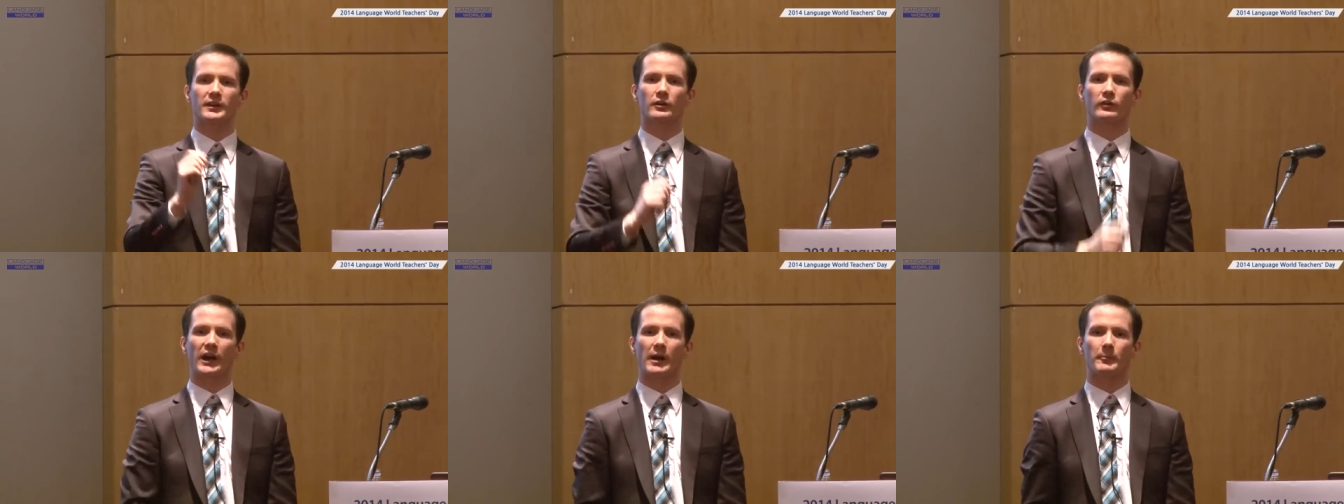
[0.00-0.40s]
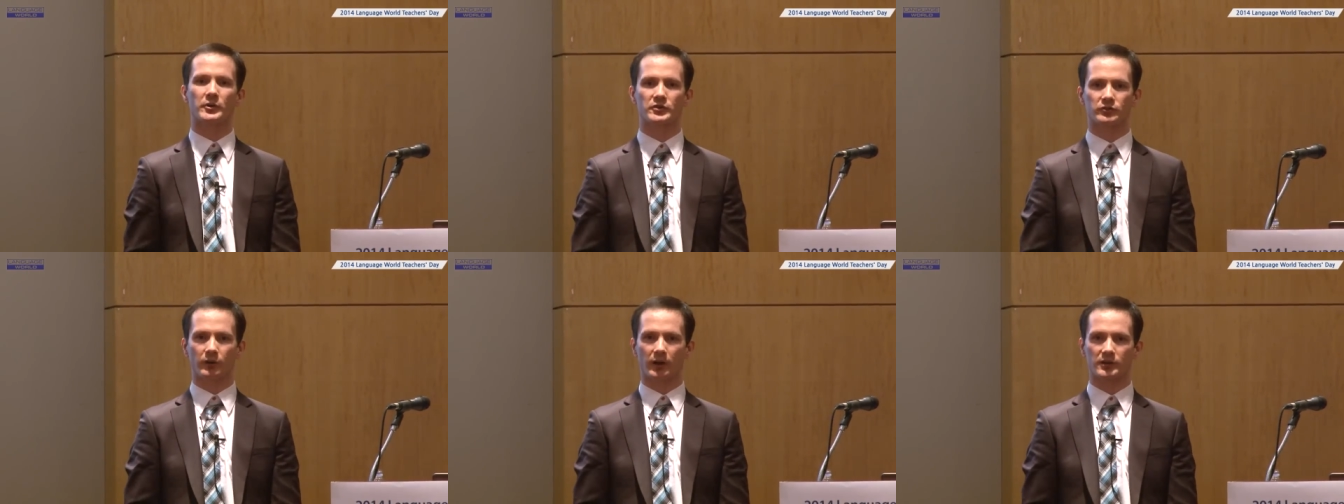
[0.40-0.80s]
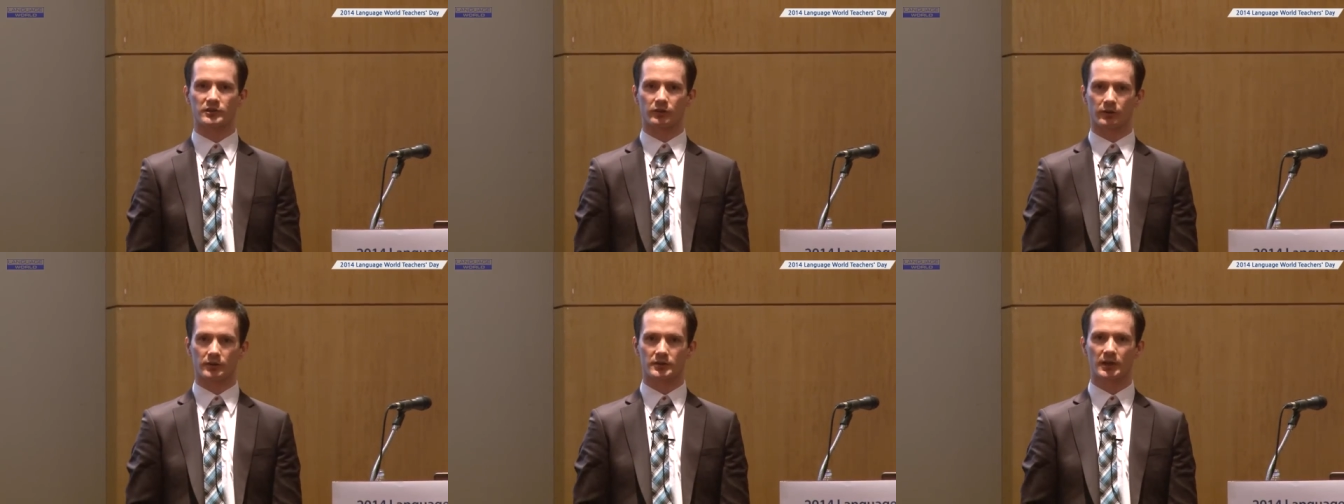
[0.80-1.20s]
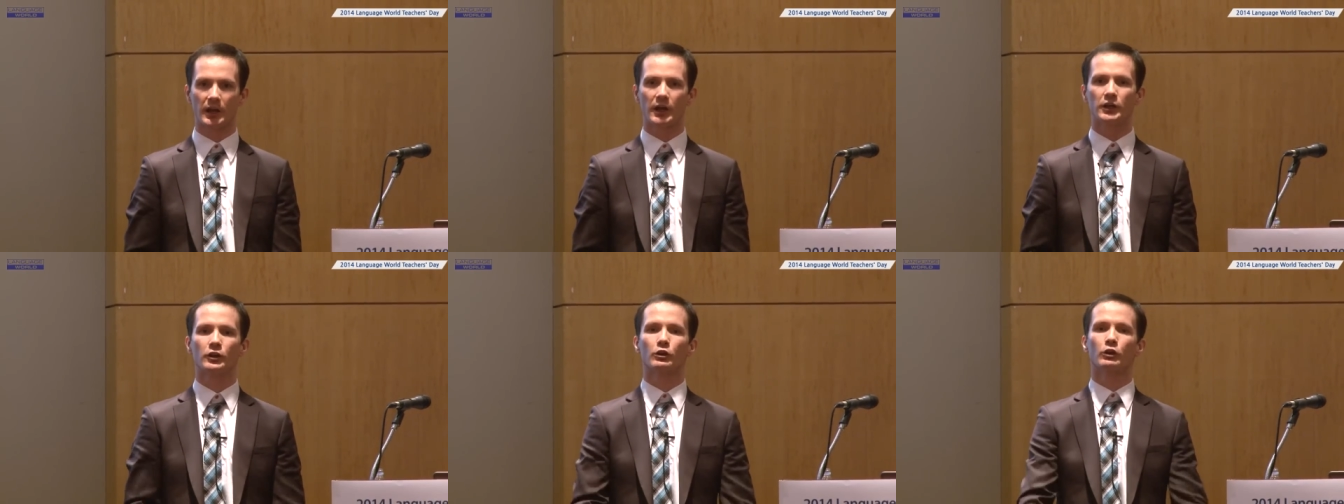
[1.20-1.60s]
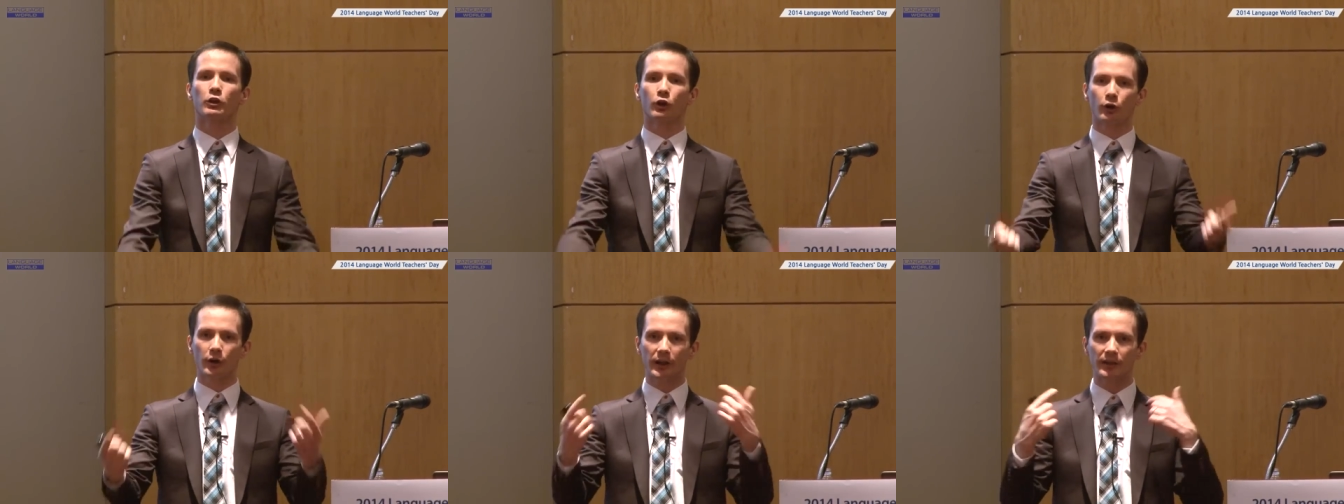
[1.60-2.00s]
the grammar structures. You're
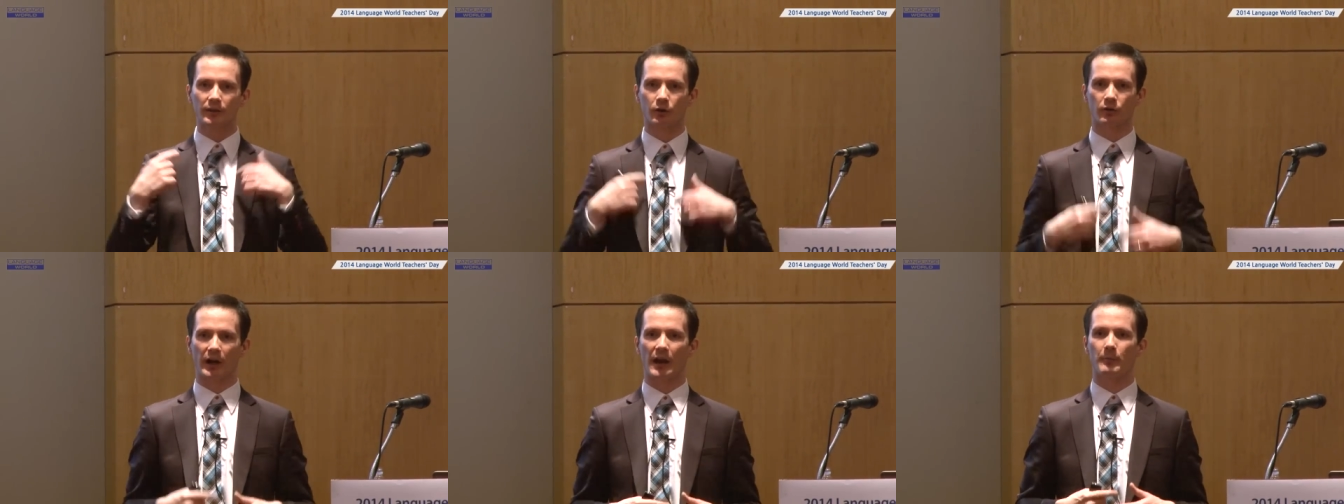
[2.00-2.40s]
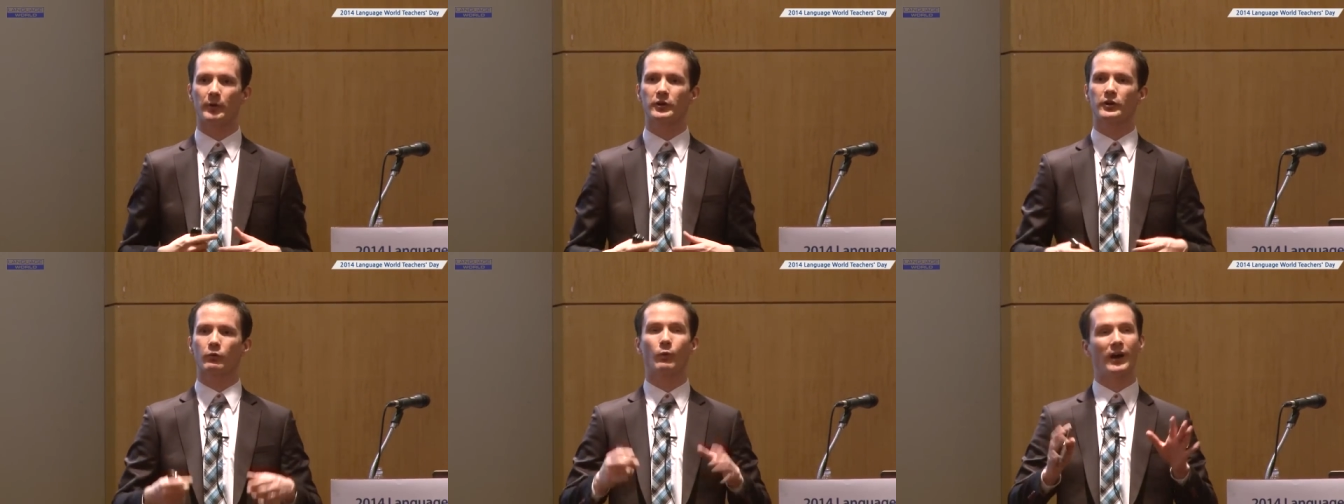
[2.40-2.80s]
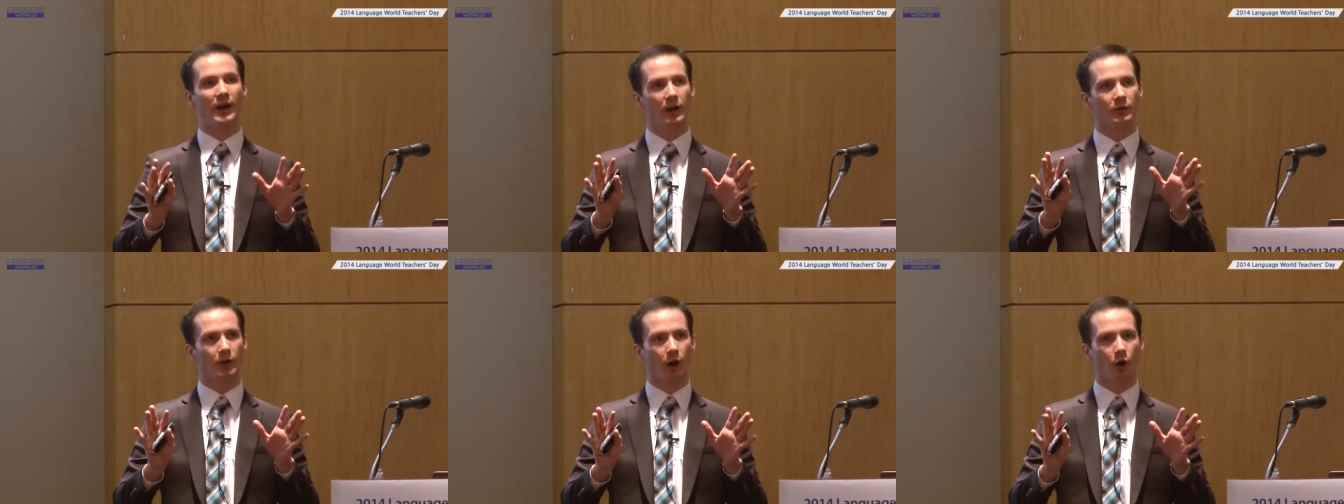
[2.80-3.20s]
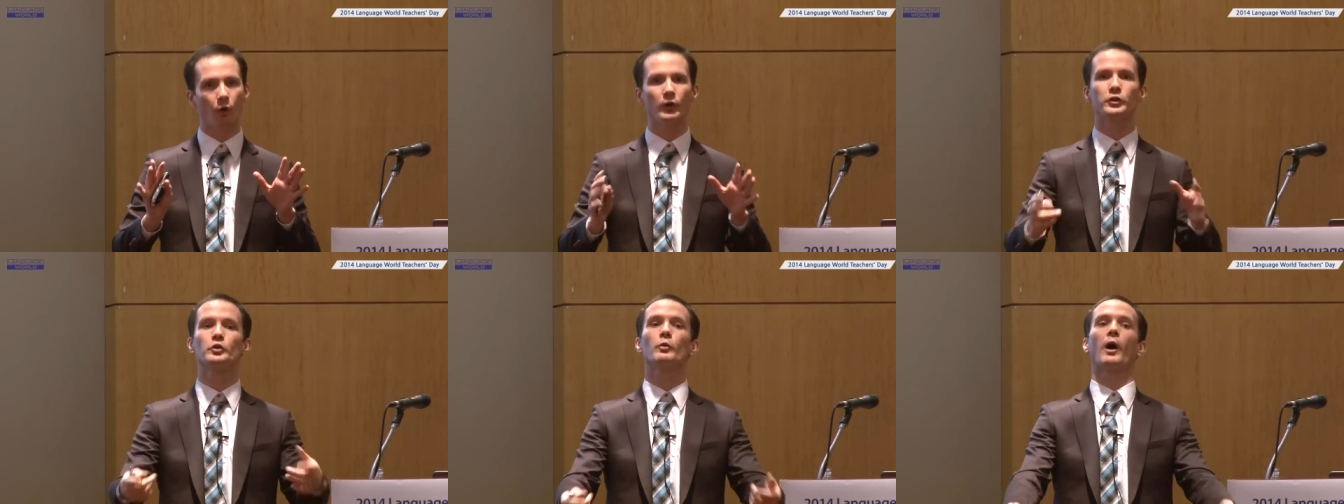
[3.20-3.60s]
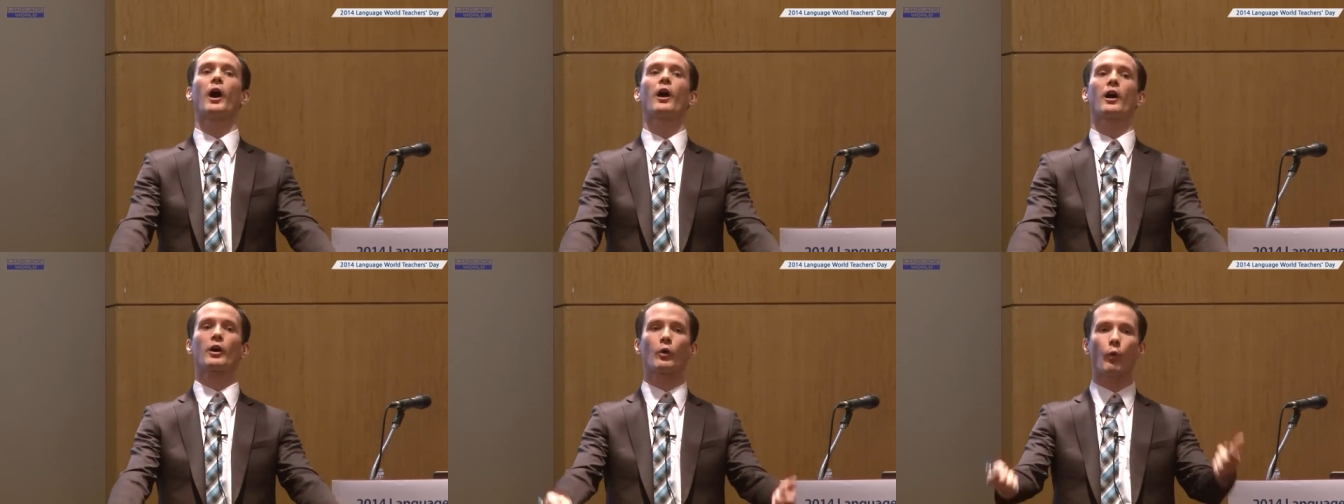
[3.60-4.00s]
learning the grammar. You
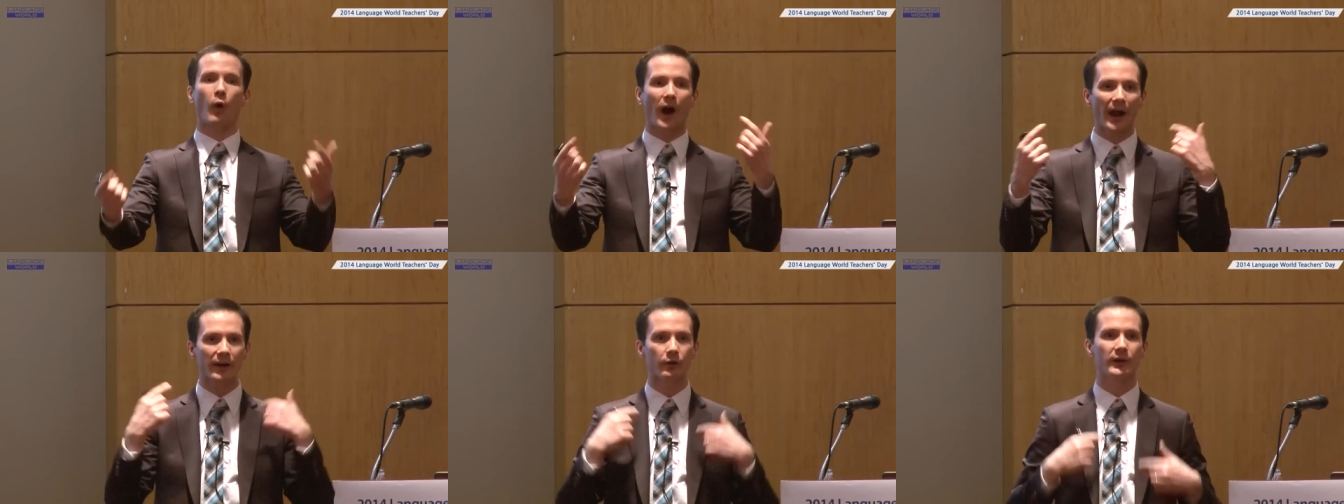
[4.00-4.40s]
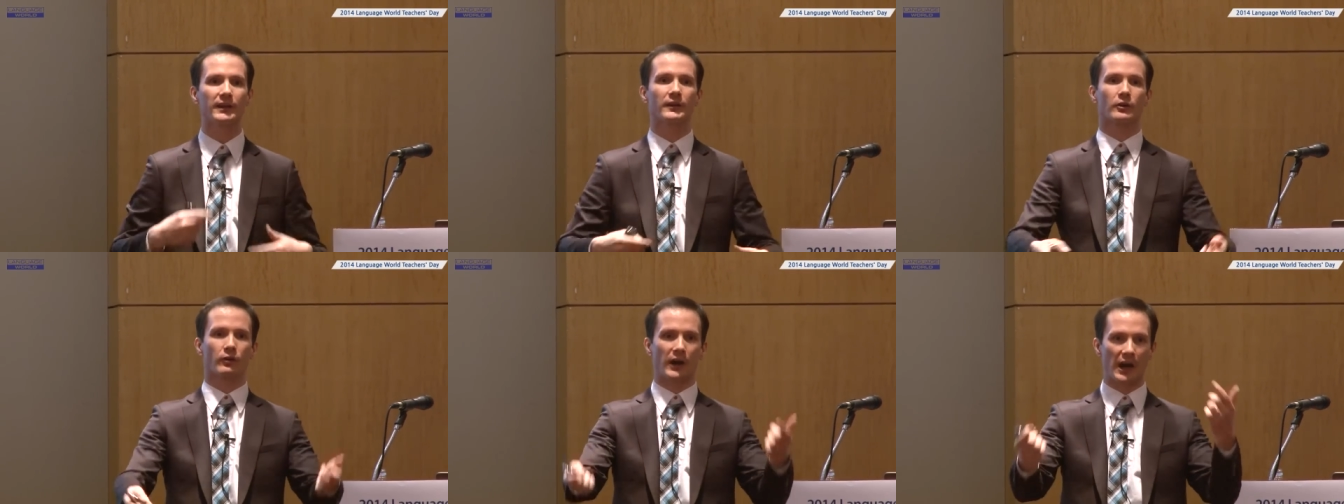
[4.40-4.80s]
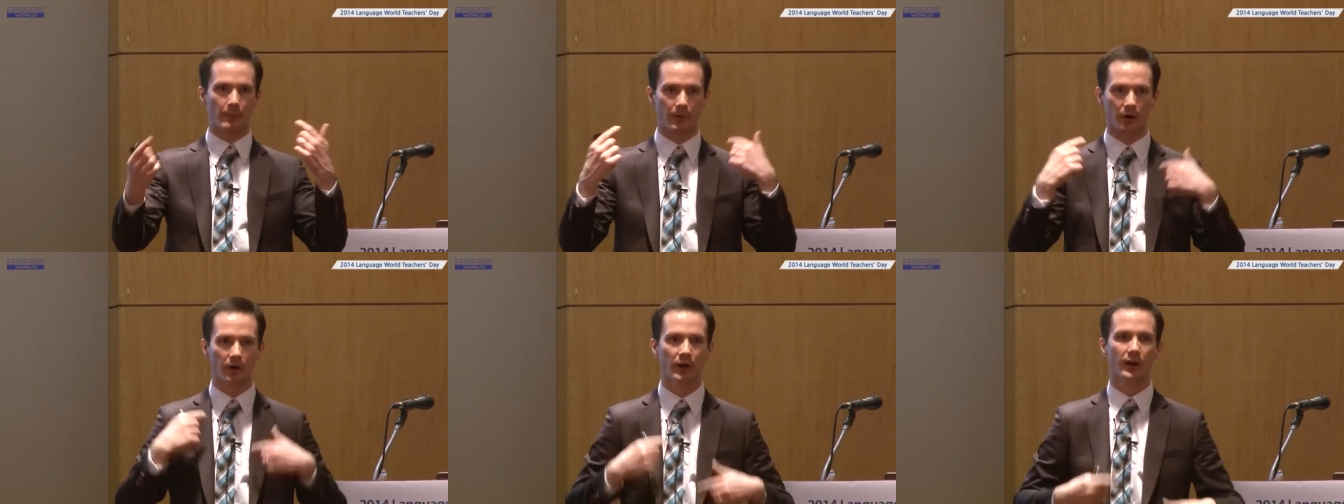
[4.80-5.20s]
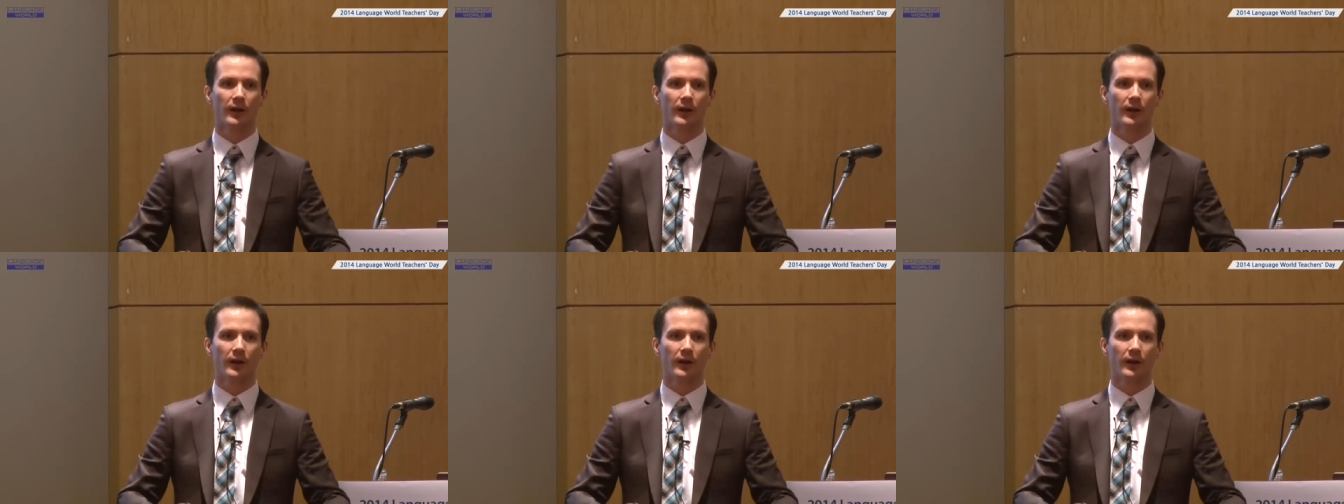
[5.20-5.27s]
are acquiring the grammar